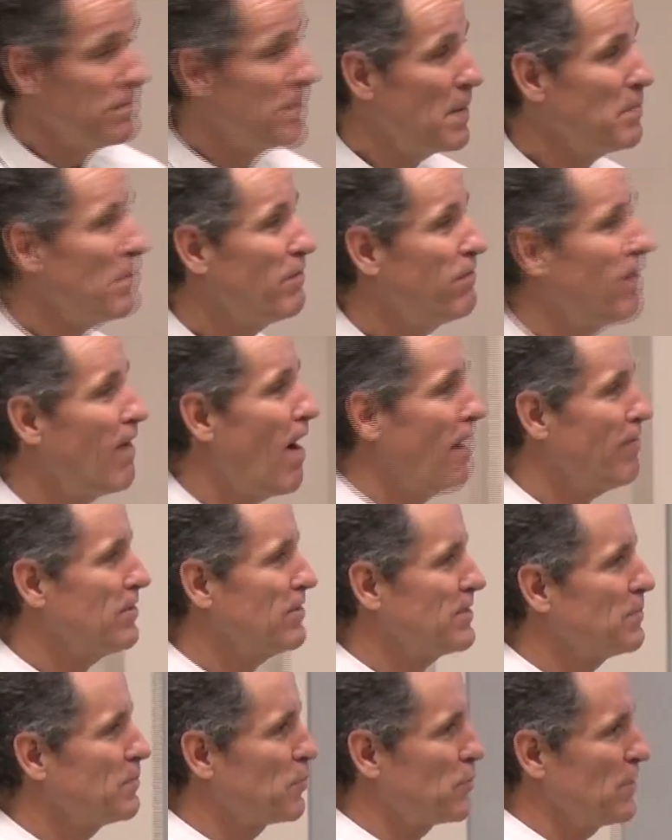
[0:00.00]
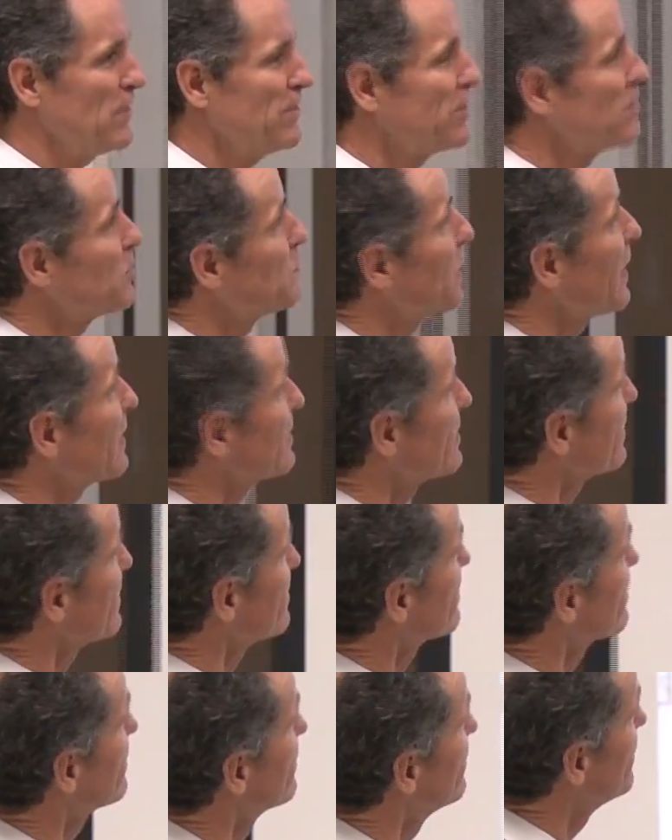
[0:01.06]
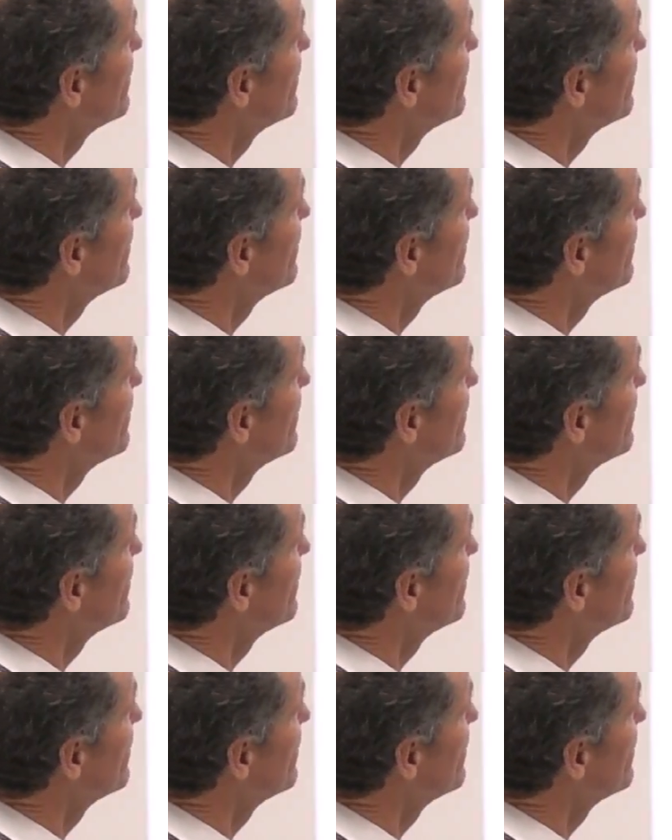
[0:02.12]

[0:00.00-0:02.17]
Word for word: Remember fathers and priesthood blessings.